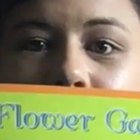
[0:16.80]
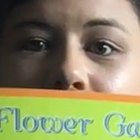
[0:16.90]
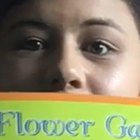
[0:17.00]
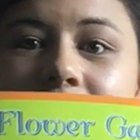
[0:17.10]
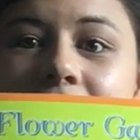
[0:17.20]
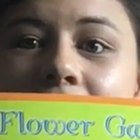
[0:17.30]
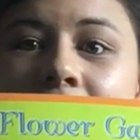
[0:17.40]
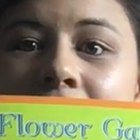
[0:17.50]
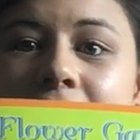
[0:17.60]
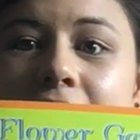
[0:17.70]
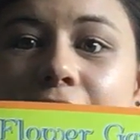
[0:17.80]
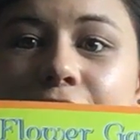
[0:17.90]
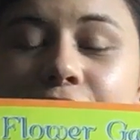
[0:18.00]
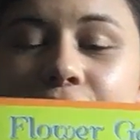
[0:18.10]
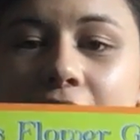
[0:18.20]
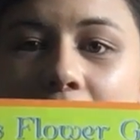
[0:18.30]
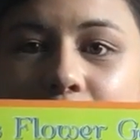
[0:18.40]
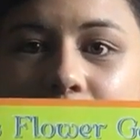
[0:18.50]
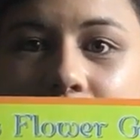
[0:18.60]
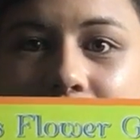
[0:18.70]
about Zinnia's
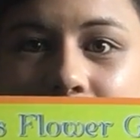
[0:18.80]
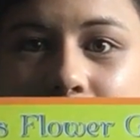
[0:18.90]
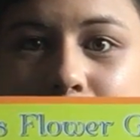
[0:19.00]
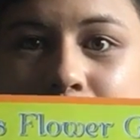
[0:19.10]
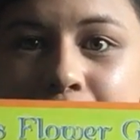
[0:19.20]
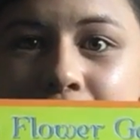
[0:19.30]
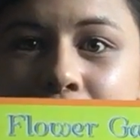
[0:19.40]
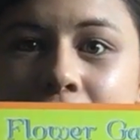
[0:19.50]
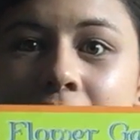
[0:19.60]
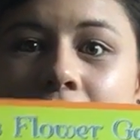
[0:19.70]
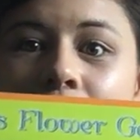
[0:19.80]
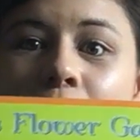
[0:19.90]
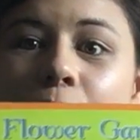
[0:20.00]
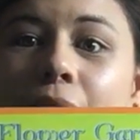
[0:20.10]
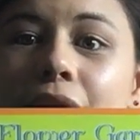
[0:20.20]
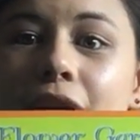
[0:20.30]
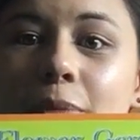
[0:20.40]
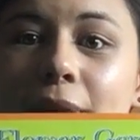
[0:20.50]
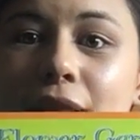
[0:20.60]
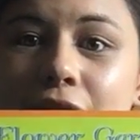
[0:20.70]
flower garden. We are going
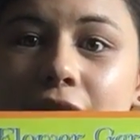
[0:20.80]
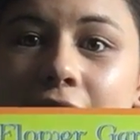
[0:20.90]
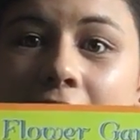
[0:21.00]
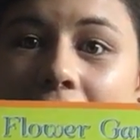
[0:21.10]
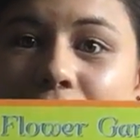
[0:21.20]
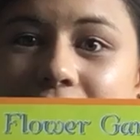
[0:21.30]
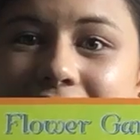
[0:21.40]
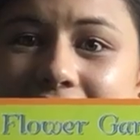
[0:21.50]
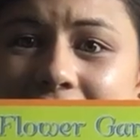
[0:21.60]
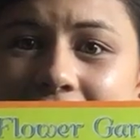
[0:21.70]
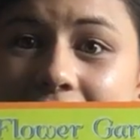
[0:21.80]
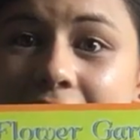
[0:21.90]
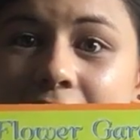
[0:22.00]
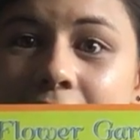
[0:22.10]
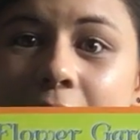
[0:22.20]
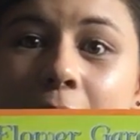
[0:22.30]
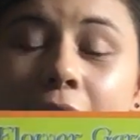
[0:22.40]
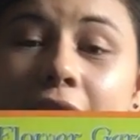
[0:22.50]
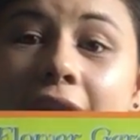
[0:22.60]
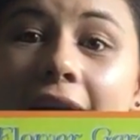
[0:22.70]
to be learning how Zinnia
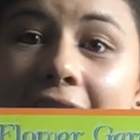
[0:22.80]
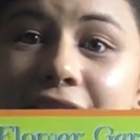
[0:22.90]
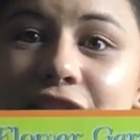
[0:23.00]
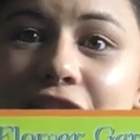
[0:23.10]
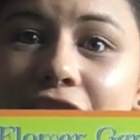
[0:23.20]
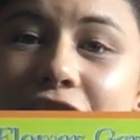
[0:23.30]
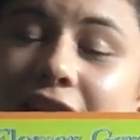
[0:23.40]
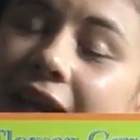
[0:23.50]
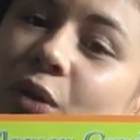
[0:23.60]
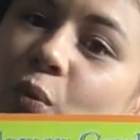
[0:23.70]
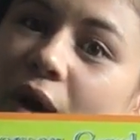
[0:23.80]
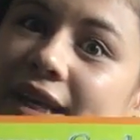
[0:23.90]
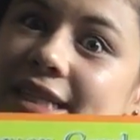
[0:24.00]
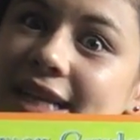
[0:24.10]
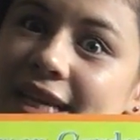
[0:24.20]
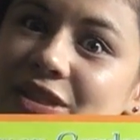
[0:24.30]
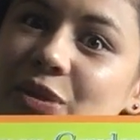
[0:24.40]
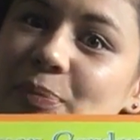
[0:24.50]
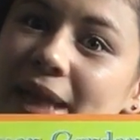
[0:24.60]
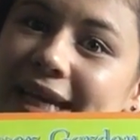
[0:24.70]
has a garden and what it takes
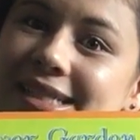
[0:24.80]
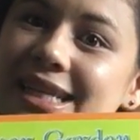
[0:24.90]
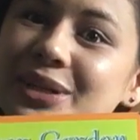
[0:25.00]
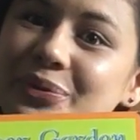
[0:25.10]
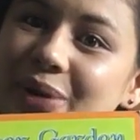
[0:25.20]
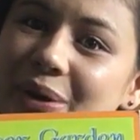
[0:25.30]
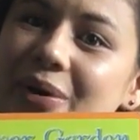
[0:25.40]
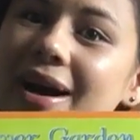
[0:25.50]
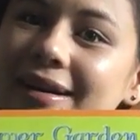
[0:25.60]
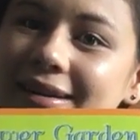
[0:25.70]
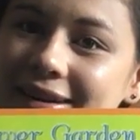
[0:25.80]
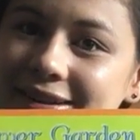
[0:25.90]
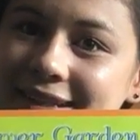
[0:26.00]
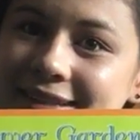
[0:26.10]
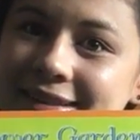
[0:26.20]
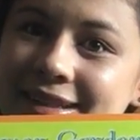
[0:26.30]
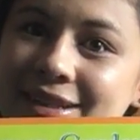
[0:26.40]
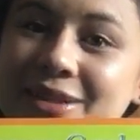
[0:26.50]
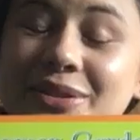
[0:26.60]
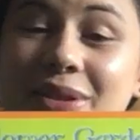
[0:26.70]
to plant and grow a garden.
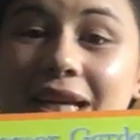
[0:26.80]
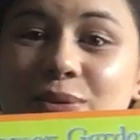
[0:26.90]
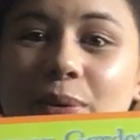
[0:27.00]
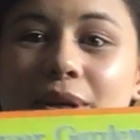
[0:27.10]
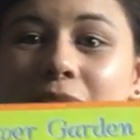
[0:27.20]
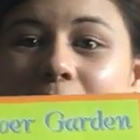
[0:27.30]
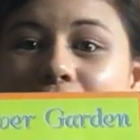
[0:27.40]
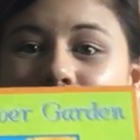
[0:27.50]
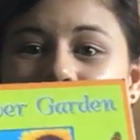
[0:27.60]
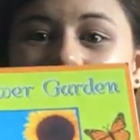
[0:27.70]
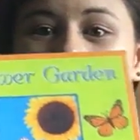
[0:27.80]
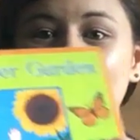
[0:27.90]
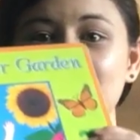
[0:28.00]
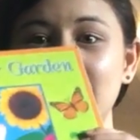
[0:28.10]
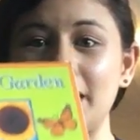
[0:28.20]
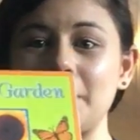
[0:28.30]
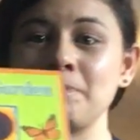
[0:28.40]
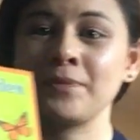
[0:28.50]
So that's what we're going to be learning about today.